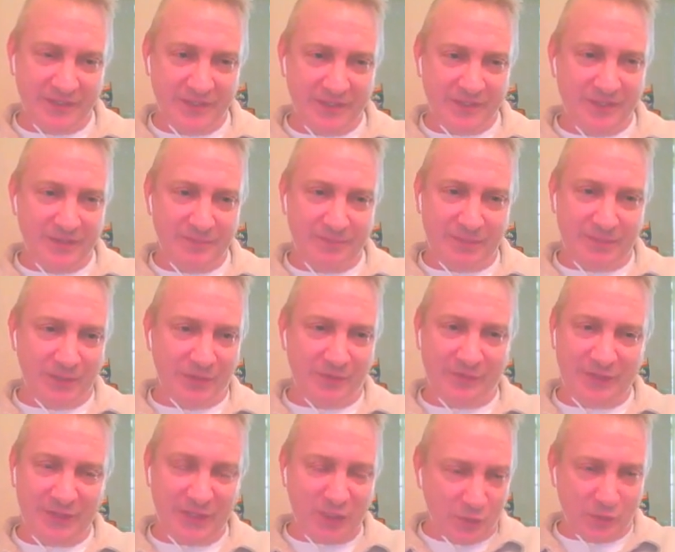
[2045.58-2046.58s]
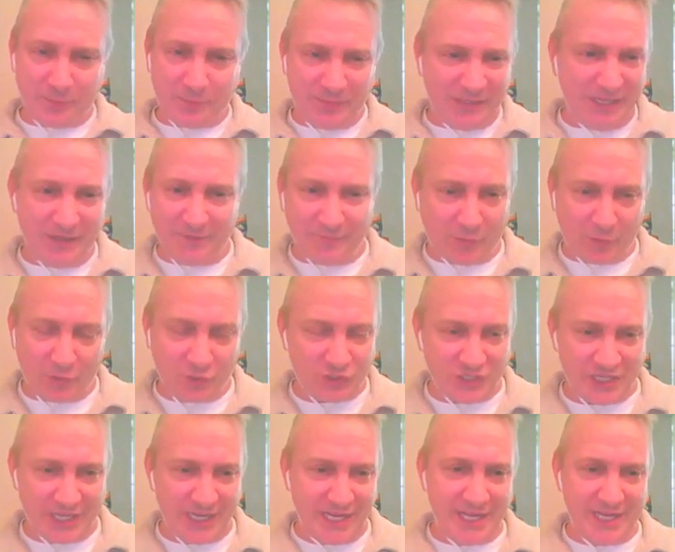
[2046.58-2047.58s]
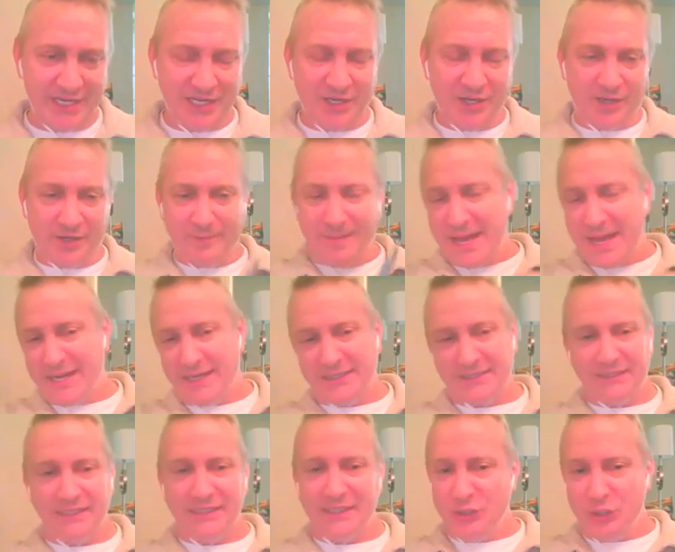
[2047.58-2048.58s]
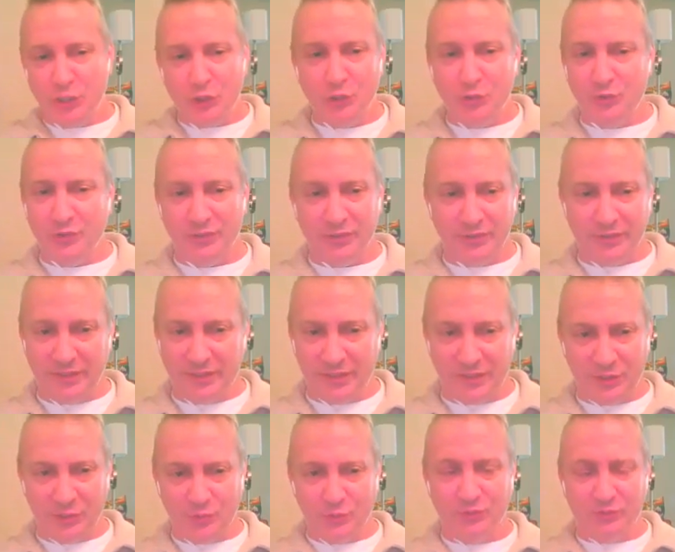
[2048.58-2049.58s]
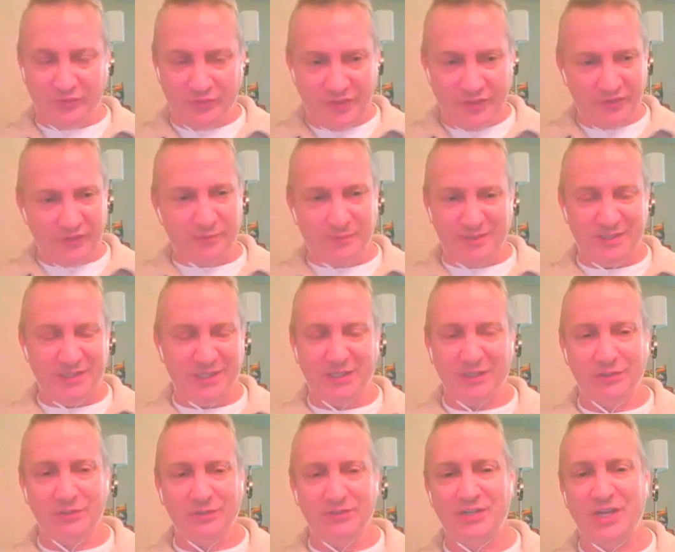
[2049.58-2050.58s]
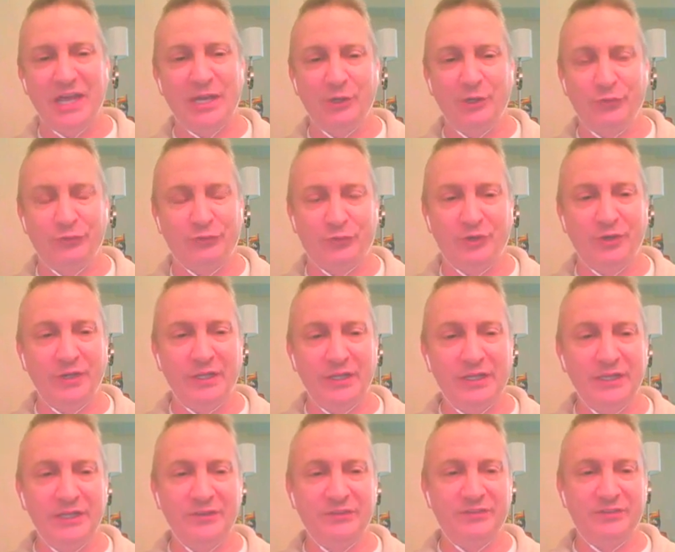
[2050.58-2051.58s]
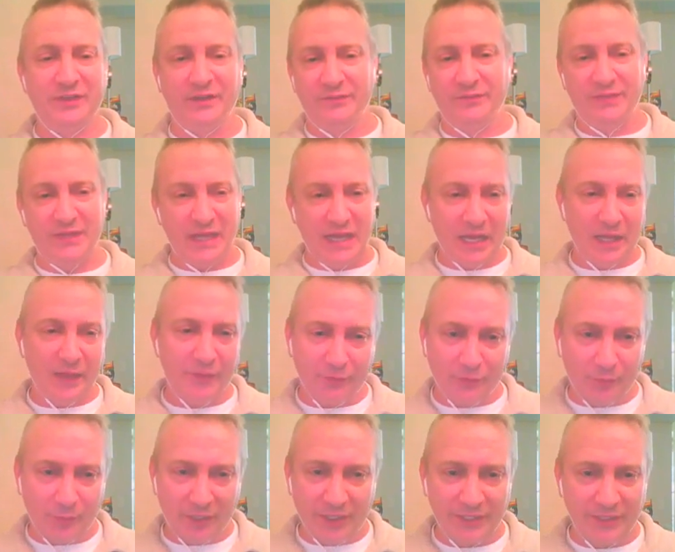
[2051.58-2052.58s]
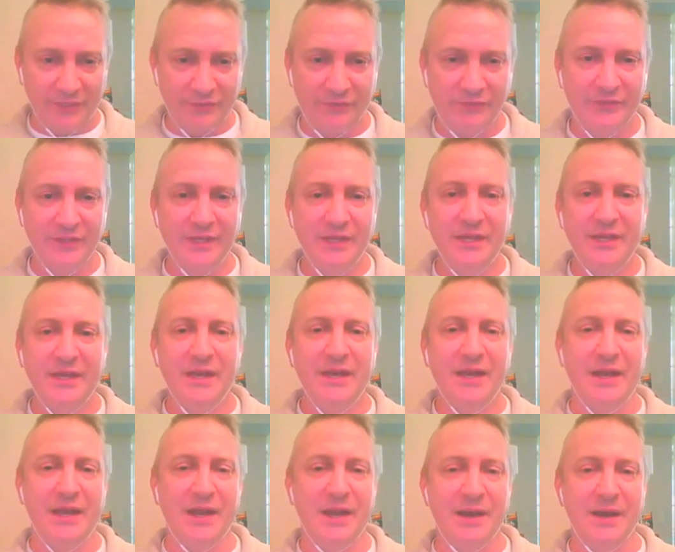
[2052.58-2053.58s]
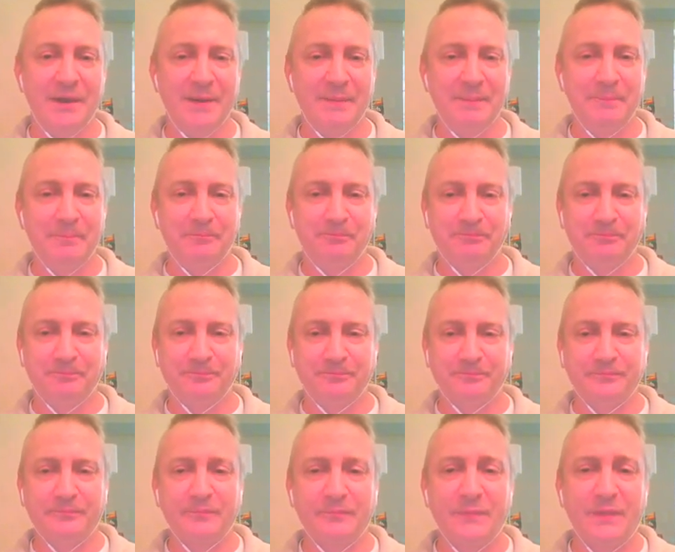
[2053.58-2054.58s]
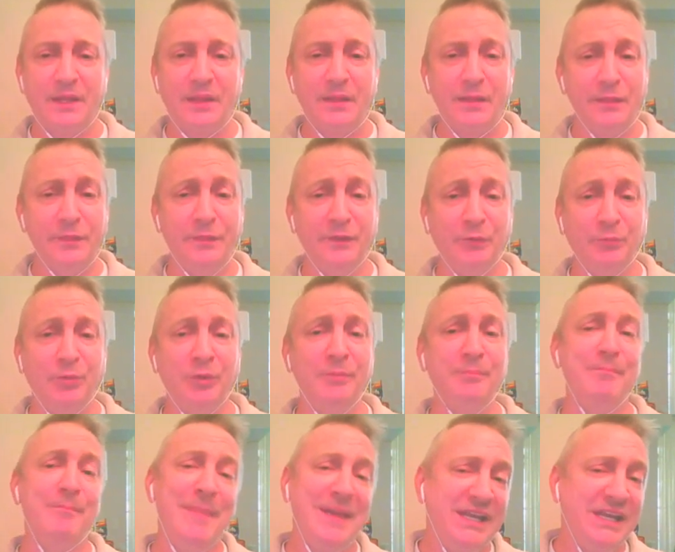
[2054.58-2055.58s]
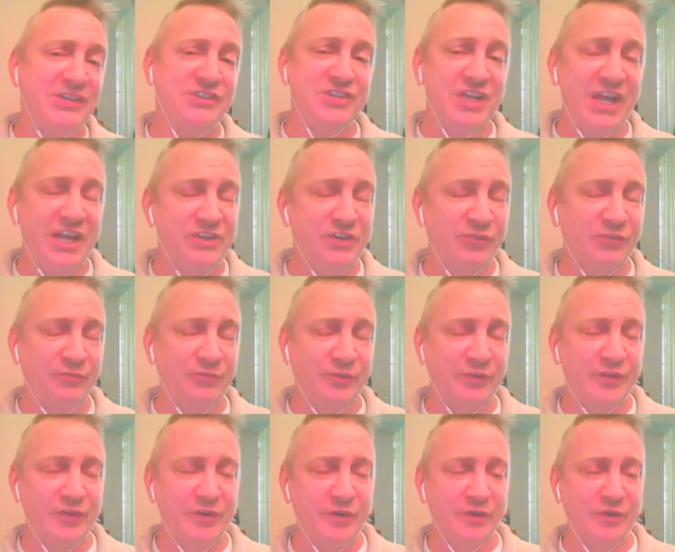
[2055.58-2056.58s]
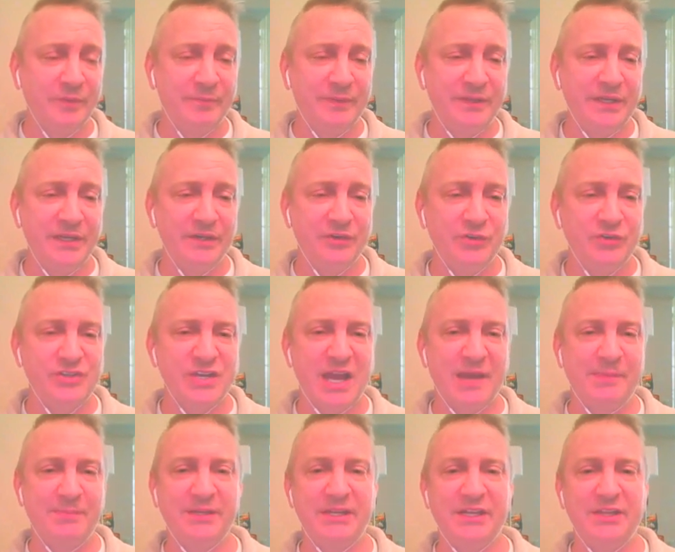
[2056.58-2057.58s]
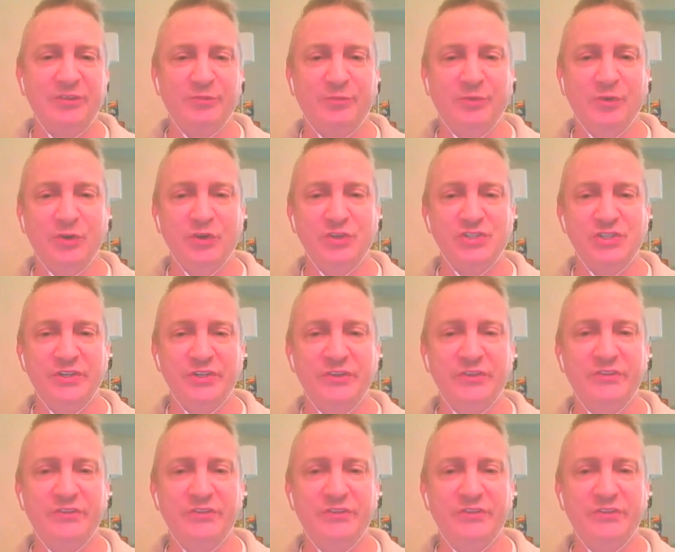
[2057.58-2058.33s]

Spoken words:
build the European version, and it automatically knew to use this particular title screen instead of the other ones. There were many changes for the European or Japanese versions,